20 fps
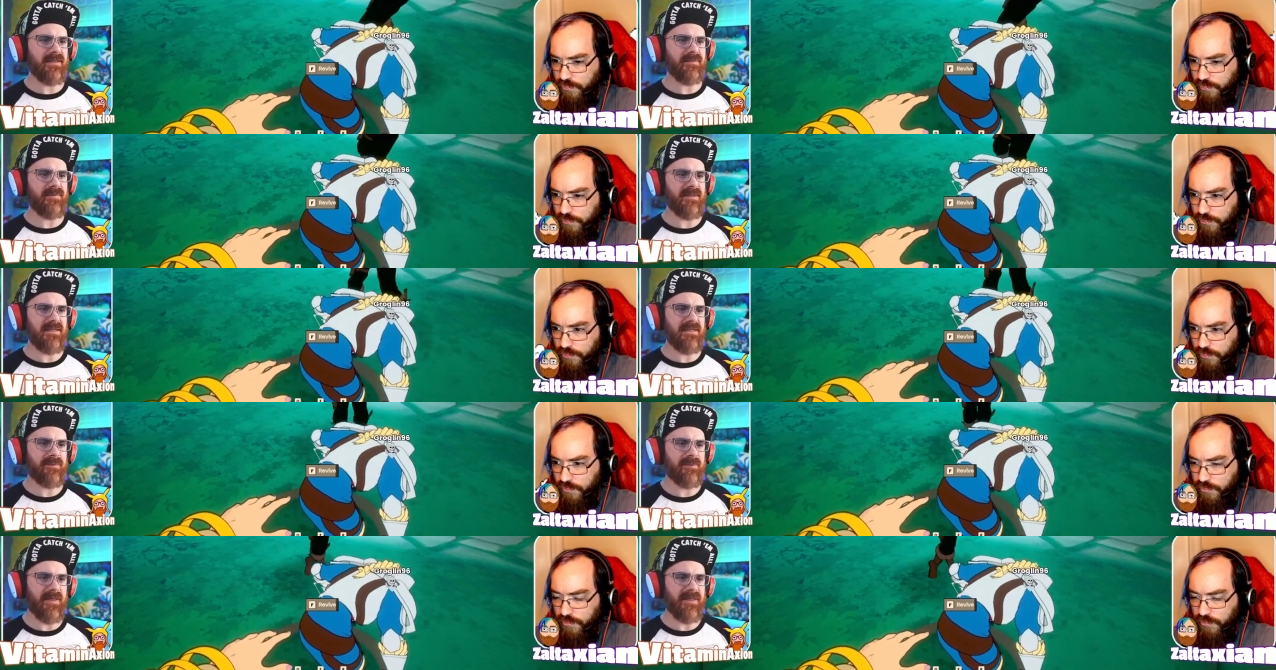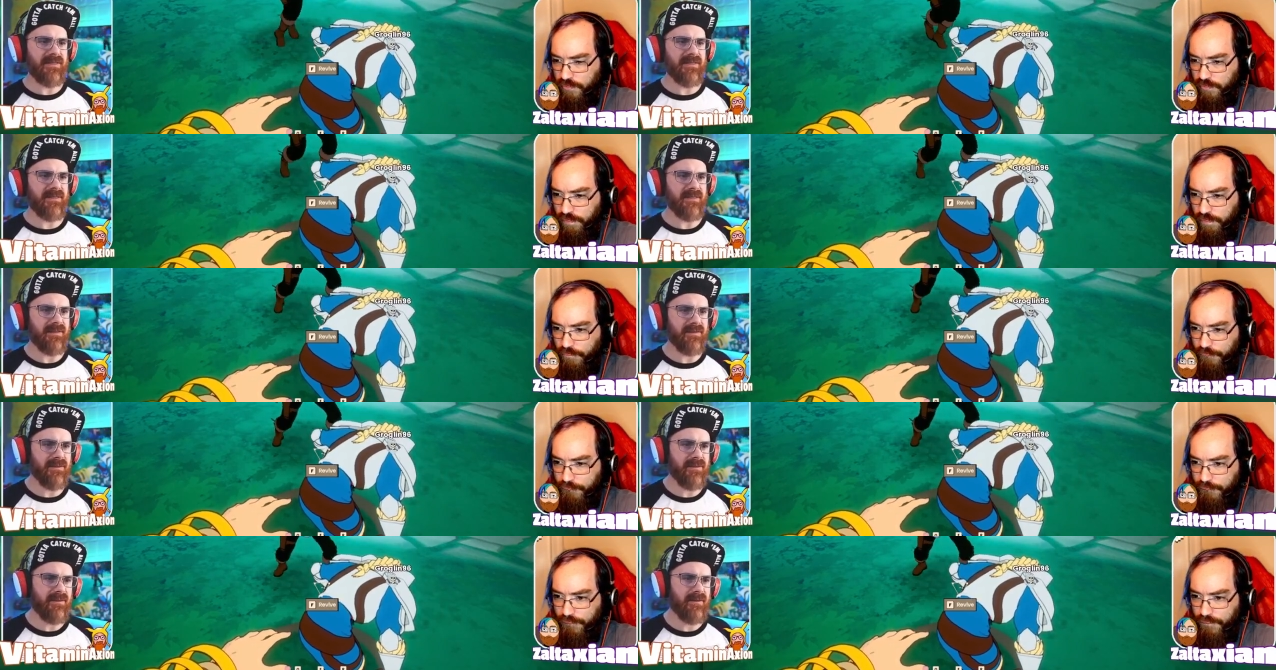Speaker 1: something
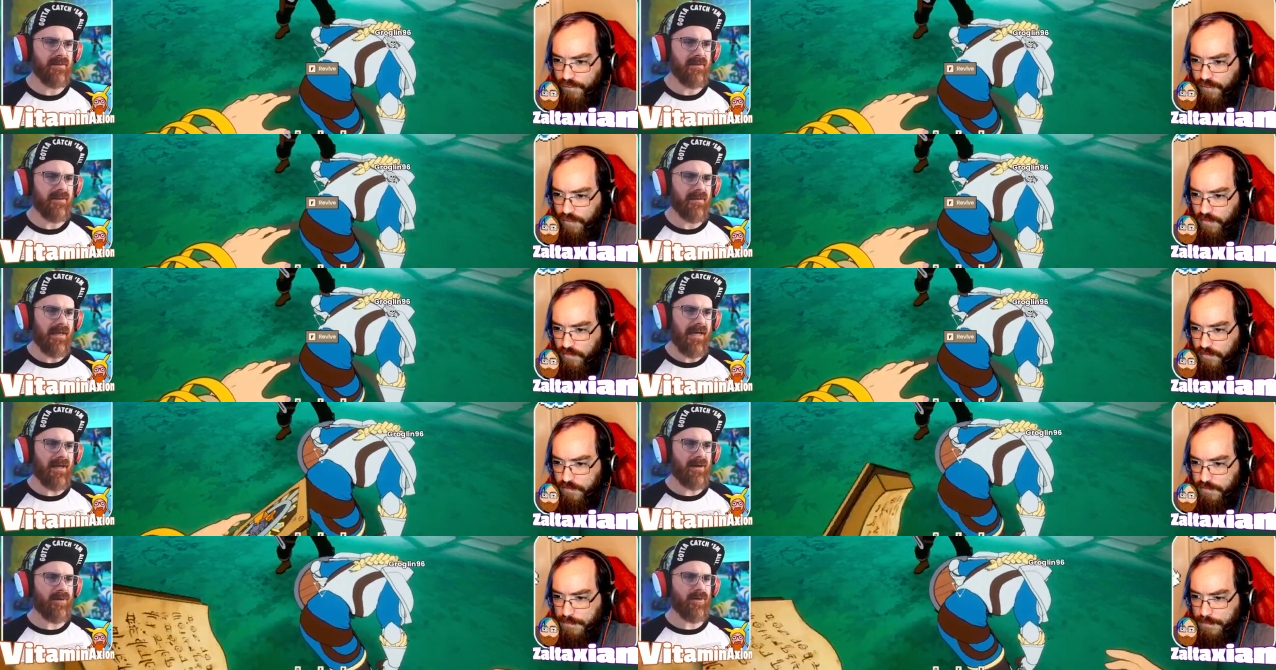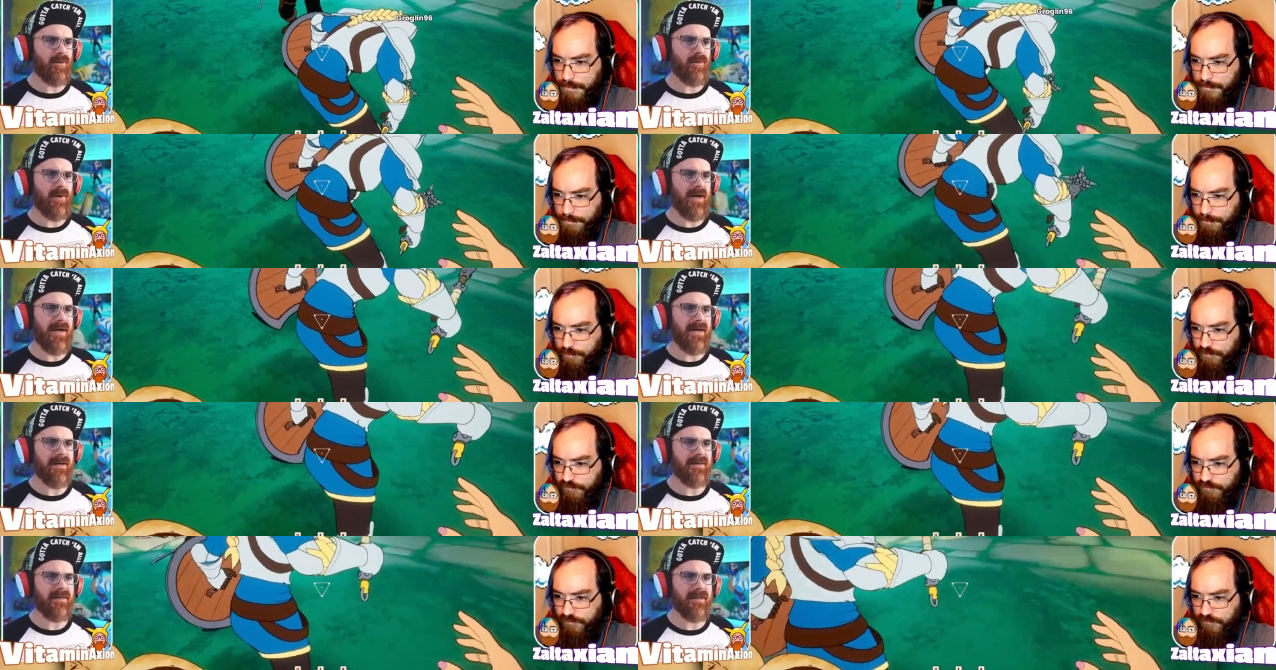spicy. I don't know
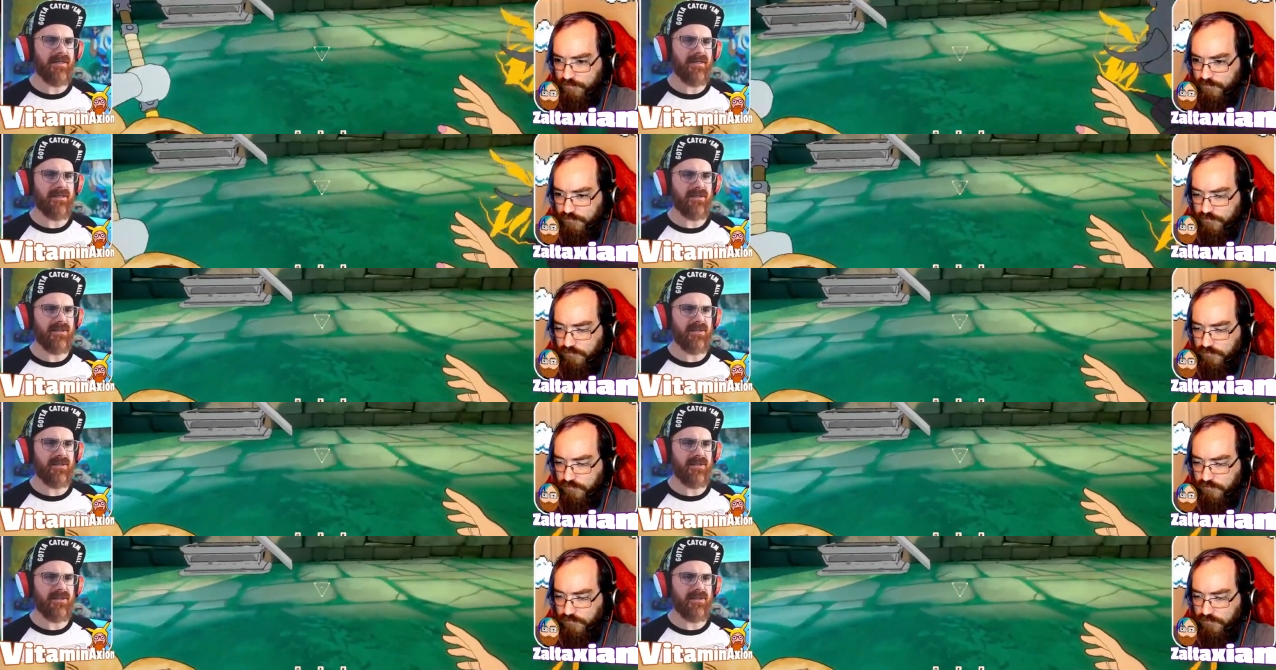why. I think it